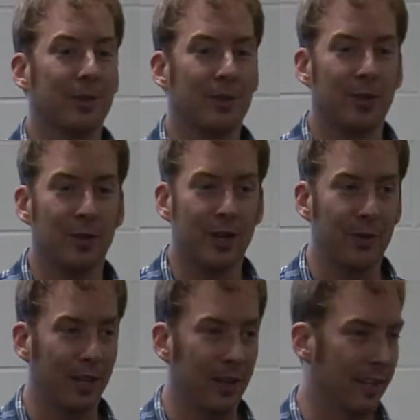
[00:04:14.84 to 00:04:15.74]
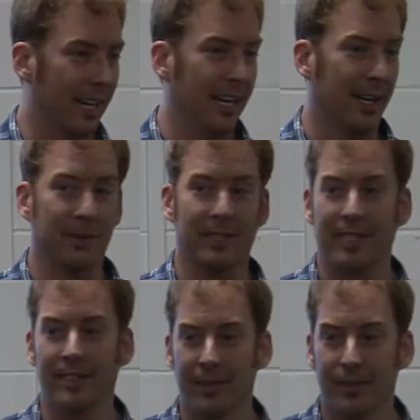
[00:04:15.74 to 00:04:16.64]
So definitely look that up, because
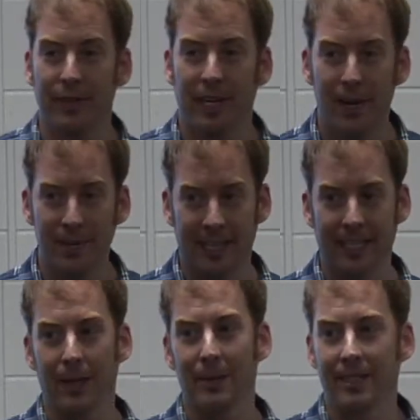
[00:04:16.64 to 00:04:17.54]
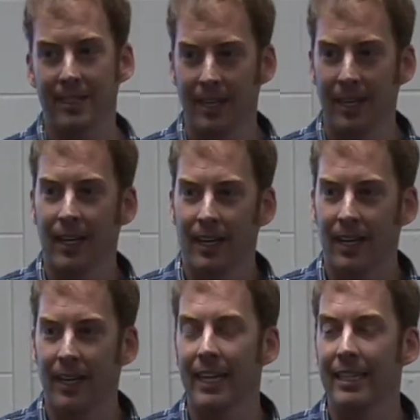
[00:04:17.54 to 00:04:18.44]
that's a phenomenal idea. But
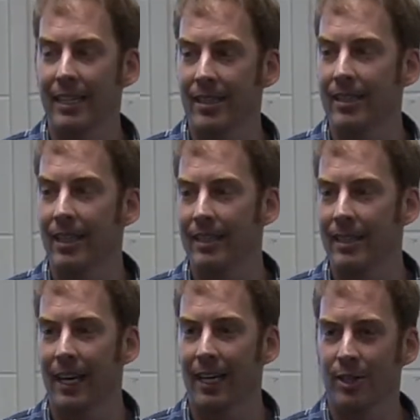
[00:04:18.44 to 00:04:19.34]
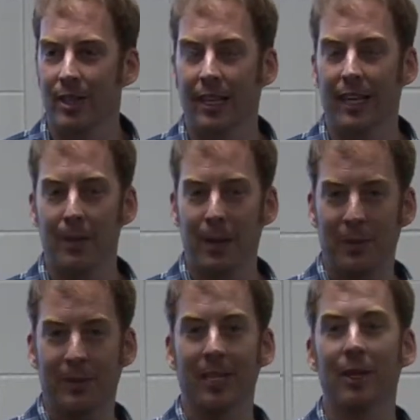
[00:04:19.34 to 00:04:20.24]
the idea is actually letting people
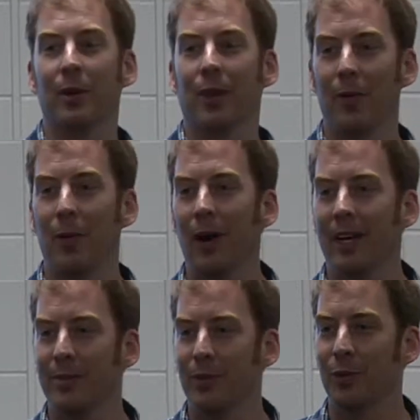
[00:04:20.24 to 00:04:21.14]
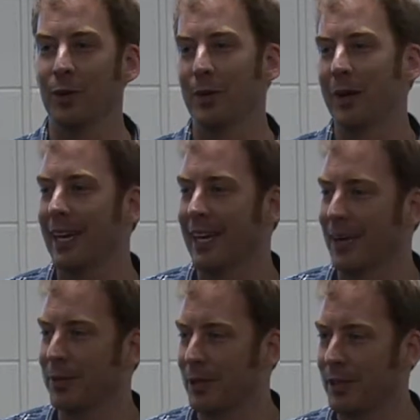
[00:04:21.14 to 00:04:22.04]
tell you what they want before you make
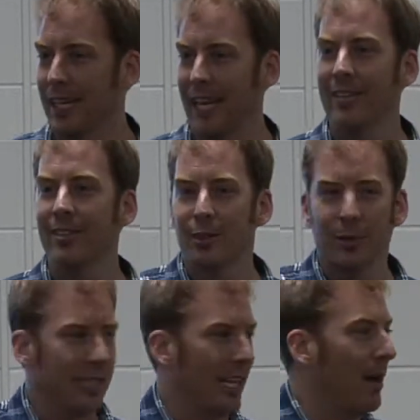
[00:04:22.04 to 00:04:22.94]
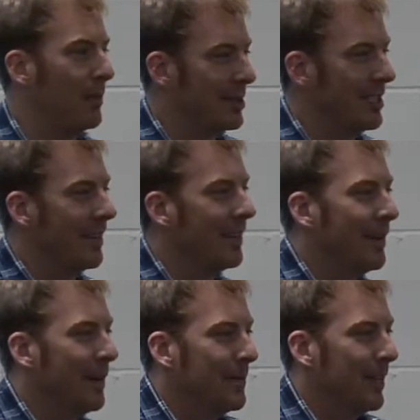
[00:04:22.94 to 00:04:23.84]
it, which the Edsel was the opposite.
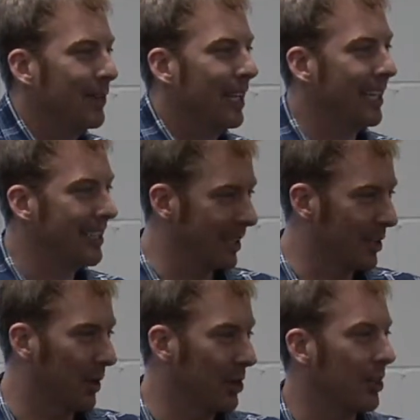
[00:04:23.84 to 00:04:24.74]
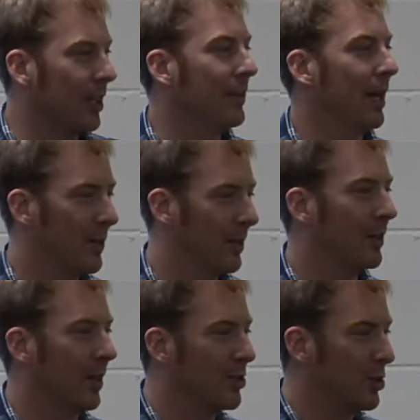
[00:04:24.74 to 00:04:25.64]
If they had done a Crush Club, they wouldn't have
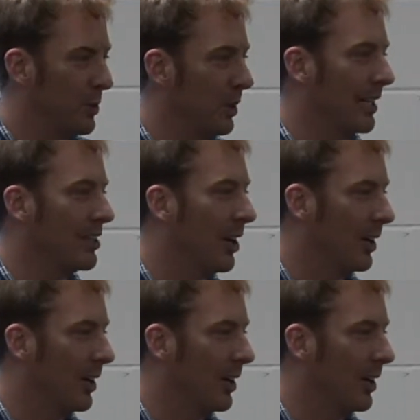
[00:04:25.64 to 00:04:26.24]
lost $2 billion.